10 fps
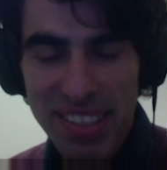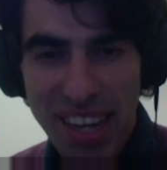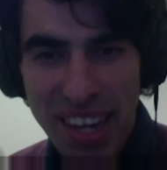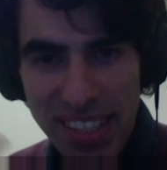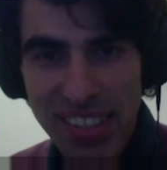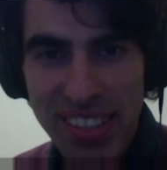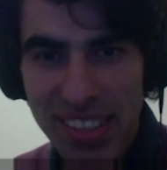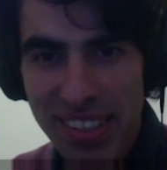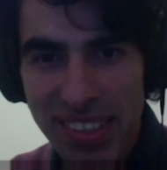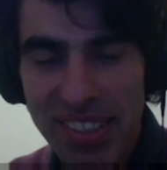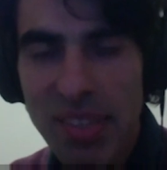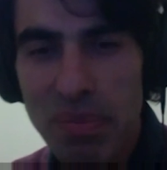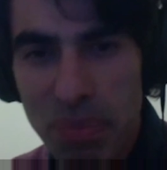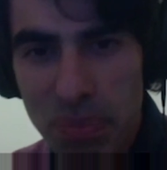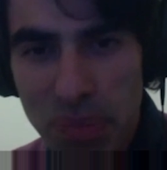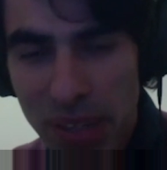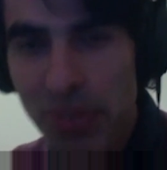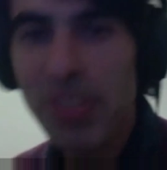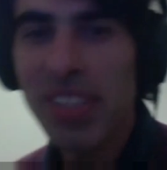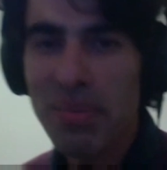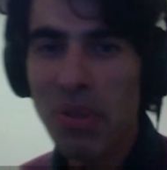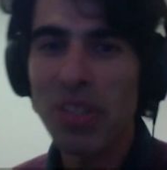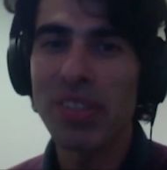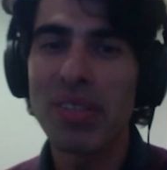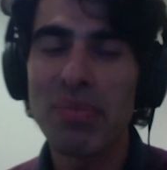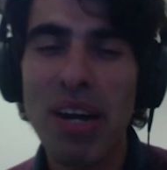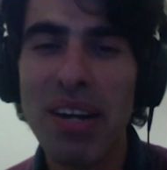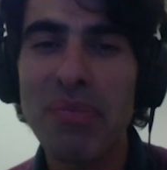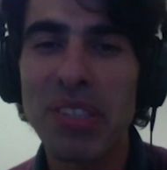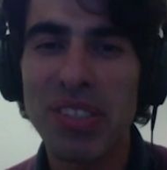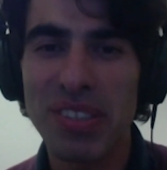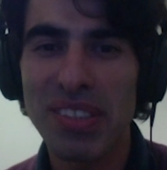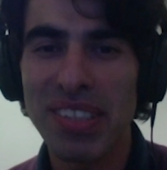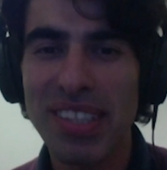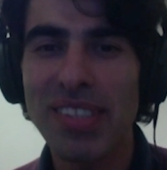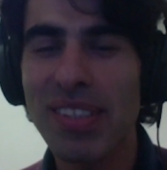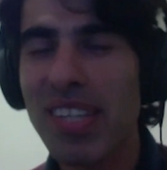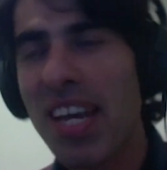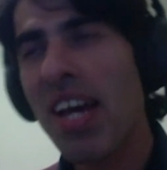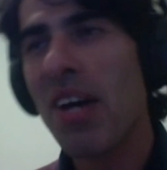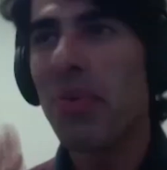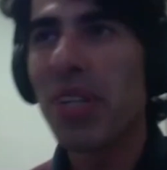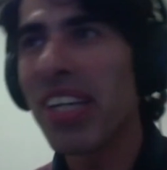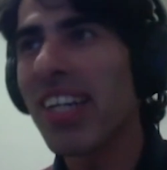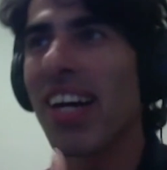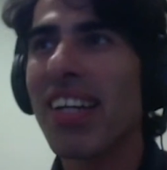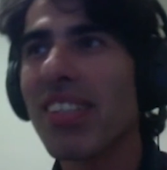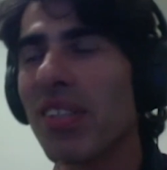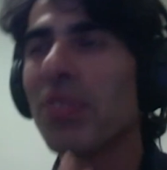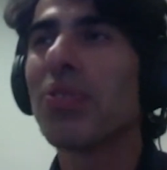idea the biophysical model parameters. And that's what I kind of